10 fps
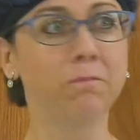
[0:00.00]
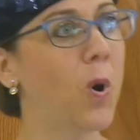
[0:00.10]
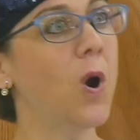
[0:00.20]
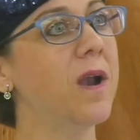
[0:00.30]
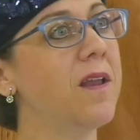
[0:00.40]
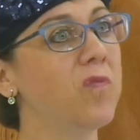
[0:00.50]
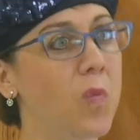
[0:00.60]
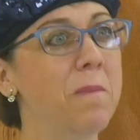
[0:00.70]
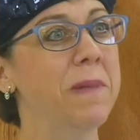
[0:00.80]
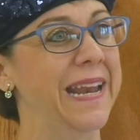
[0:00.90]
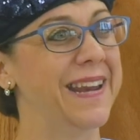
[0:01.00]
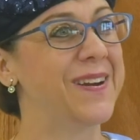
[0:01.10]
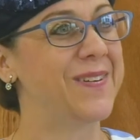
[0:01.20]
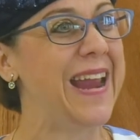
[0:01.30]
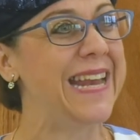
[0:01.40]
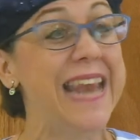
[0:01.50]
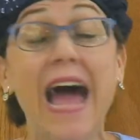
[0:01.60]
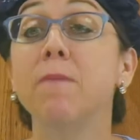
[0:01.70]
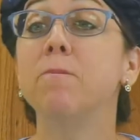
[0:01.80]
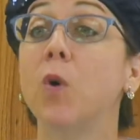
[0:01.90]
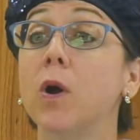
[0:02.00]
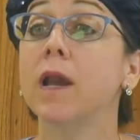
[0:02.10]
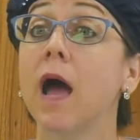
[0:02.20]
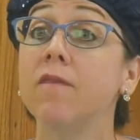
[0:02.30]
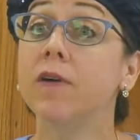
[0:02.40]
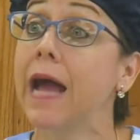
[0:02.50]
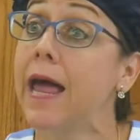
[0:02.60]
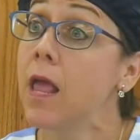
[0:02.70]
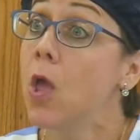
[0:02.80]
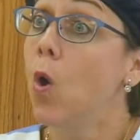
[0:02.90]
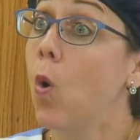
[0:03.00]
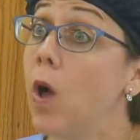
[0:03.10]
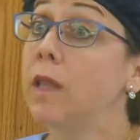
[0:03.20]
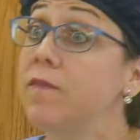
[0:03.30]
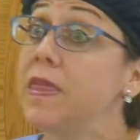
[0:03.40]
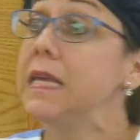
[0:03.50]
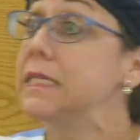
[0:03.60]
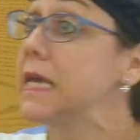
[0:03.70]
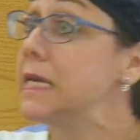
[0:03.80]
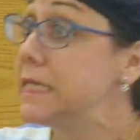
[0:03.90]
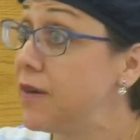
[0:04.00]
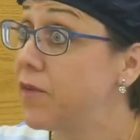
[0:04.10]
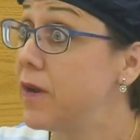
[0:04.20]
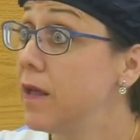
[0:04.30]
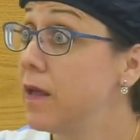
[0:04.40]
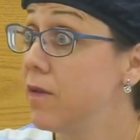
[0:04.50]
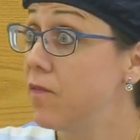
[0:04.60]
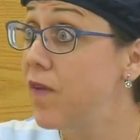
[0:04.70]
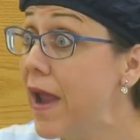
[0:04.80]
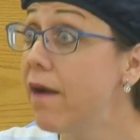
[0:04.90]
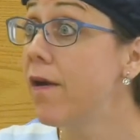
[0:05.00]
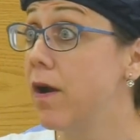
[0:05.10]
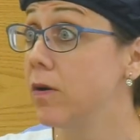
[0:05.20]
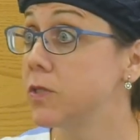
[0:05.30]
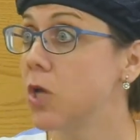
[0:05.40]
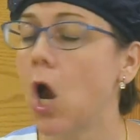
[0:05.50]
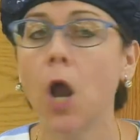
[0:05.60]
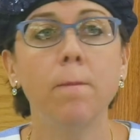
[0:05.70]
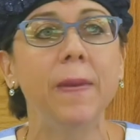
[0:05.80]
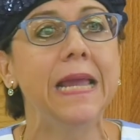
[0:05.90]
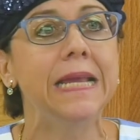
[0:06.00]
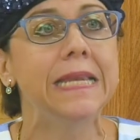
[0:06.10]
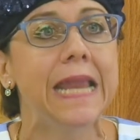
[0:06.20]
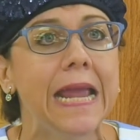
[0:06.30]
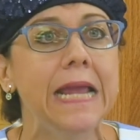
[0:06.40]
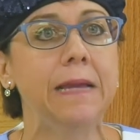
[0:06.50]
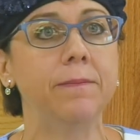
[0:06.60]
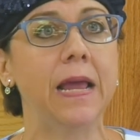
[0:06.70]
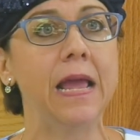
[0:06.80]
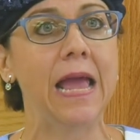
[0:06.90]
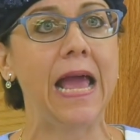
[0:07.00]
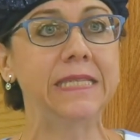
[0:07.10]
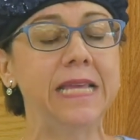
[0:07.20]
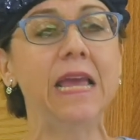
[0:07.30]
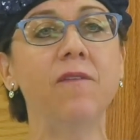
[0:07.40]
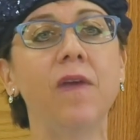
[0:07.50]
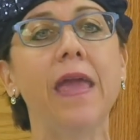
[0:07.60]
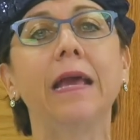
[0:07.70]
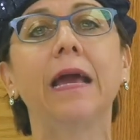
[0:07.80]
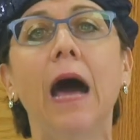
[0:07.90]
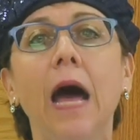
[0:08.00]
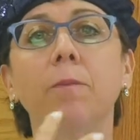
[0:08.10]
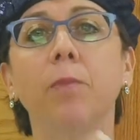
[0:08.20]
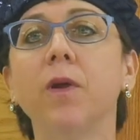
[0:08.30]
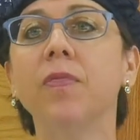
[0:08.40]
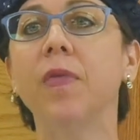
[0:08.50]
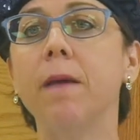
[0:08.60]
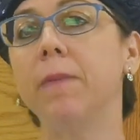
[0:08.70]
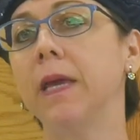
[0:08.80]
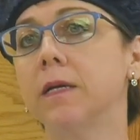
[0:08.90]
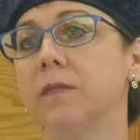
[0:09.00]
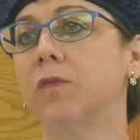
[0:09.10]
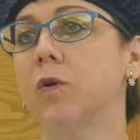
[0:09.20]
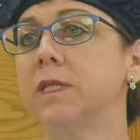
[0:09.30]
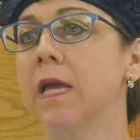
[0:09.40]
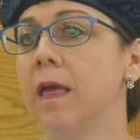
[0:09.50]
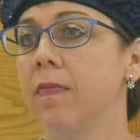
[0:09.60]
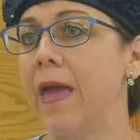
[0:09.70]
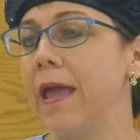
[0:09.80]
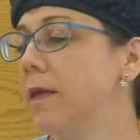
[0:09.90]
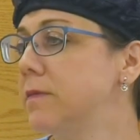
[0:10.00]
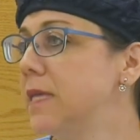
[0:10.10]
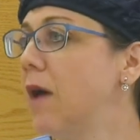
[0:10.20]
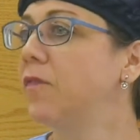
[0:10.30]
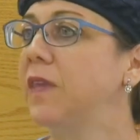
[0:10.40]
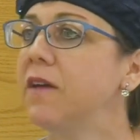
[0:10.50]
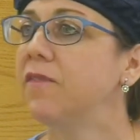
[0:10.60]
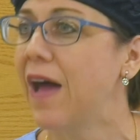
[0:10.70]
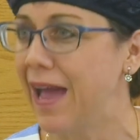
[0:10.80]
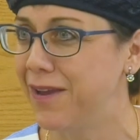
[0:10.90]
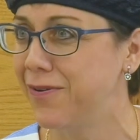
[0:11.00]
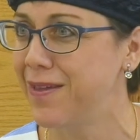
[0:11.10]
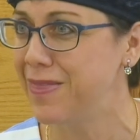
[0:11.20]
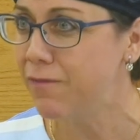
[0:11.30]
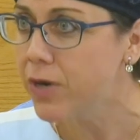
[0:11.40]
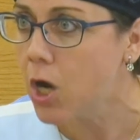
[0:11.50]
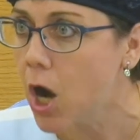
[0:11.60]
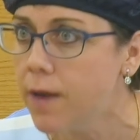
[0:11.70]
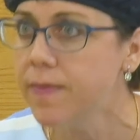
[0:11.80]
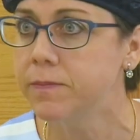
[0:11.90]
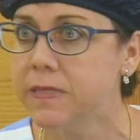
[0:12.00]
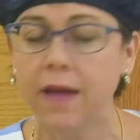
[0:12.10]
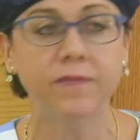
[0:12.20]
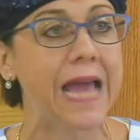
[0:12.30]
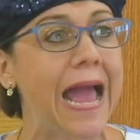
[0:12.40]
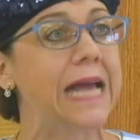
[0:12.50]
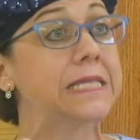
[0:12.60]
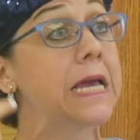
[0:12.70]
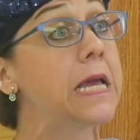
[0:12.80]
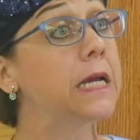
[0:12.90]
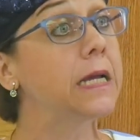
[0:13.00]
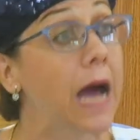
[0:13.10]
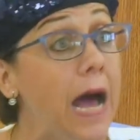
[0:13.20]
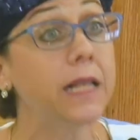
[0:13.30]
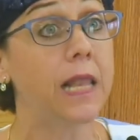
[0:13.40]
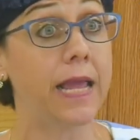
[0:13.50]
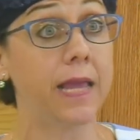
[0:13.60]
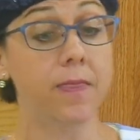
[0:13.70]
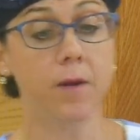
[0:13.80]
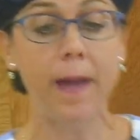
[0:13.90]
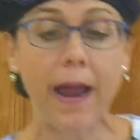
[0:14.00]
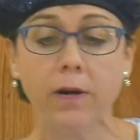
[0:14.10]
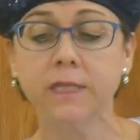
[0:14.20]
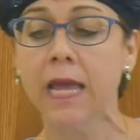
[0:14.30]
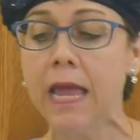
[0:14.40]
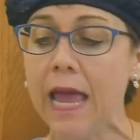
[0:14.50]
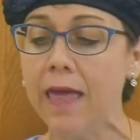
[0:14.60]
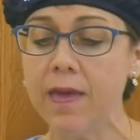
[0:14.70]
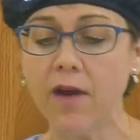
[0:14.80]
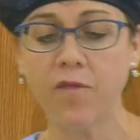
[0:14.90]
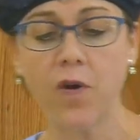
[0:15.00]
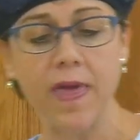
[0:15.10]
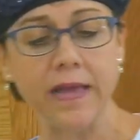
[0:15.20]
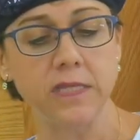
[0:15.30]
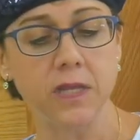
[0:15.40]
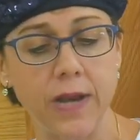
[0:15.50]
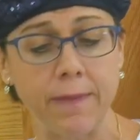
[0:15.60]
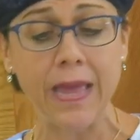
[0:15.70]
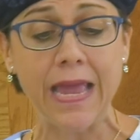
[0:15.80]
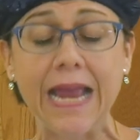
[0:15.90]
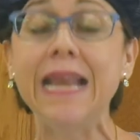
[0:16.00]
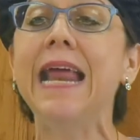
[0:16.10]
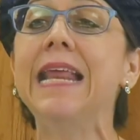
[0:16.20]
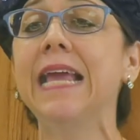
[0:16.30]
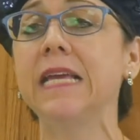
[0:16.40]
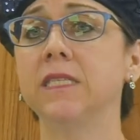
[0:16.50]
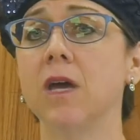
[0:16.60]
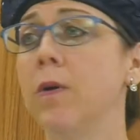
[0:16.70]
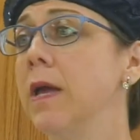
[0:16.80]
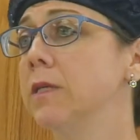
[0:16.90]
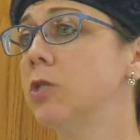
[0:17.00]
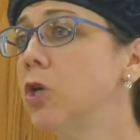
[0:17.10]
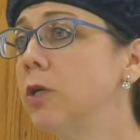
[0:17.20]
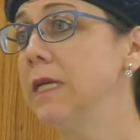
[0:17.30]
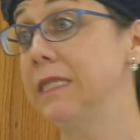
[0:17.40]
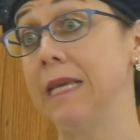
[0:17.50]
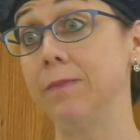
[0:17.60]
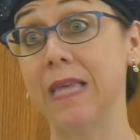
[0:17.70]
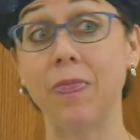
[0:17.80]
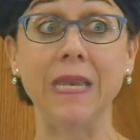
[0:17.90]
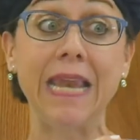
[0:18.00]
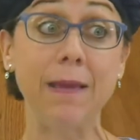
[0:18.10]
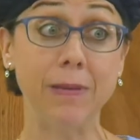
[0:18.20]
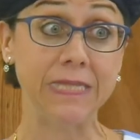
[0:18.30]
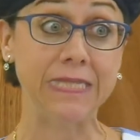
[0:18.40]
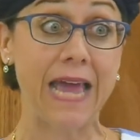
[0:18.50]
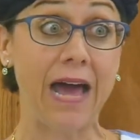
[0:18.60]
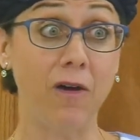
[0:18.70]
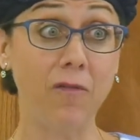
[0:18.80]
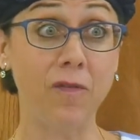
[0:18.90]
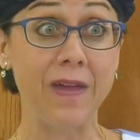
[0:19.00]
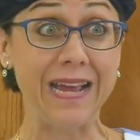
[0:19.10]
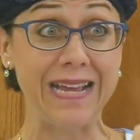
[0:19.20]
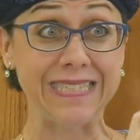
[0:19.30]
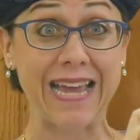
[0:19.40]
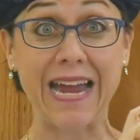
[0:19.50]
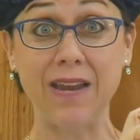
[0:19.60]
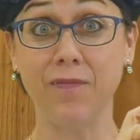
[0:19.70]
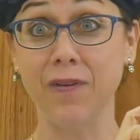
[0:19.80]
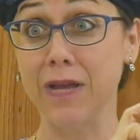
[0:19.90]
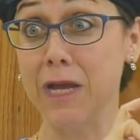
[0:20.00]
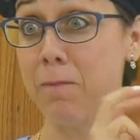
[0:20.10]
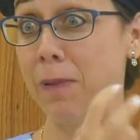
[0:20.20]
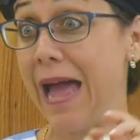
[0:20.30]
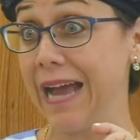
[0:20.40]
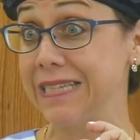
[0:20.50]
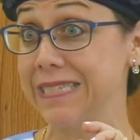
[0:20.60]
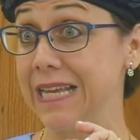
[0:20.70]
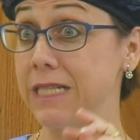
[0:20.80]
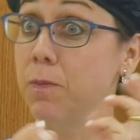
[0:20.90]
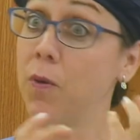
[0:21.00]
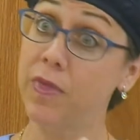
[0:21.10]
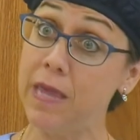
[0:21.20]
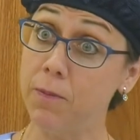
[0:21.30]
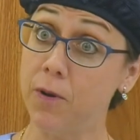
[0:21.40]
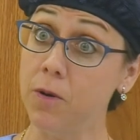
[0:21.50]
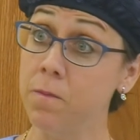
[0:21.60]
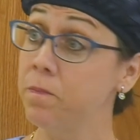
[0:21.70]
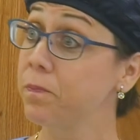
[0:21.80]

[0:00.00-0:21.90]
Born of woman, right? Not born of a god. All of these different pharaohs are being named as if a god birthed them because, of course, they self-deify, right? They regard themselves as godlike in their powers, and therefore that's their name. In any case, though, certainly seems that the name itself is kind of complex. It's both Hebrew